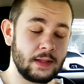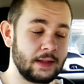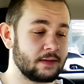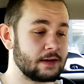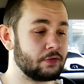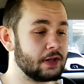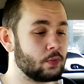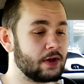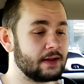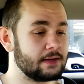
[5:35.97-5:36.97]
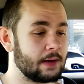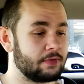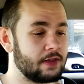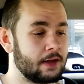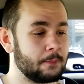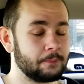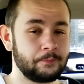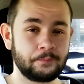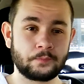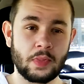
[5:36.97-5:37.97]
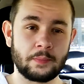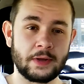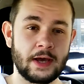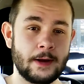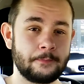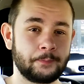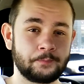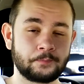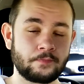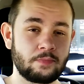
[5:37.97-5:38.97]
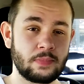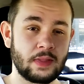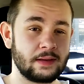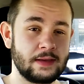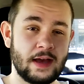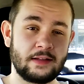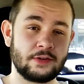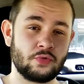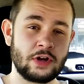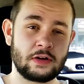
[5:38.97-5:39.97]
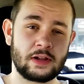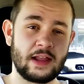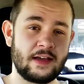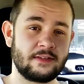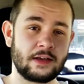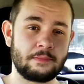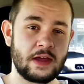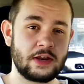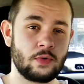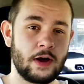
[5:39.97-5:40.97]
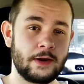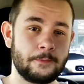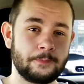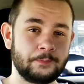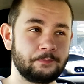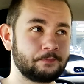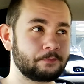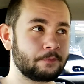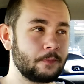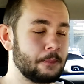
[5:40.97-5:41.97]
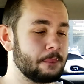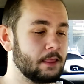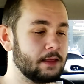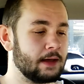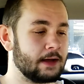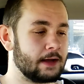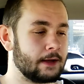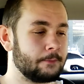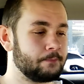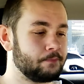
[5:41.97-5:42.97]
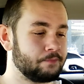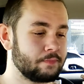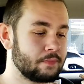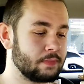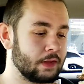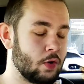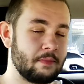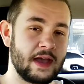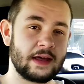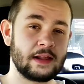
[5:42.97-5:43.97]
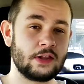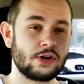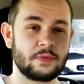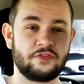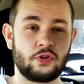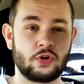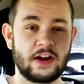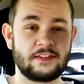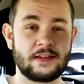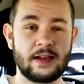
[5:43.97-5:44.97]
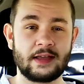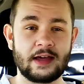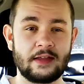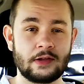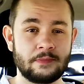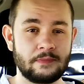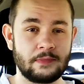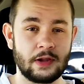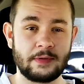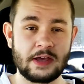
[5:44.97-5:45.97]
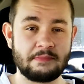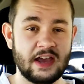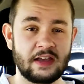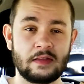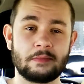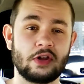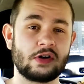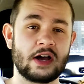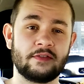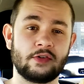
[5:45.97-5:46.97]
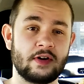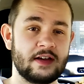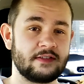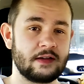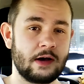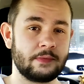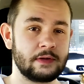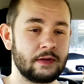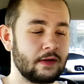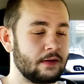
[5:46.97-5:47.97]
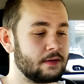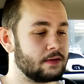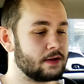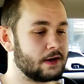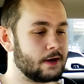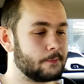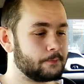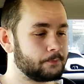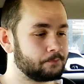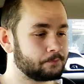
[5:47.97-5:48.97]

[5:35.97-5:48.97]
Yes, I really went in depth there. But yeah, it's a real classic menu item. They were making it long before I started getting them. They'll be making them long after I stop. Um,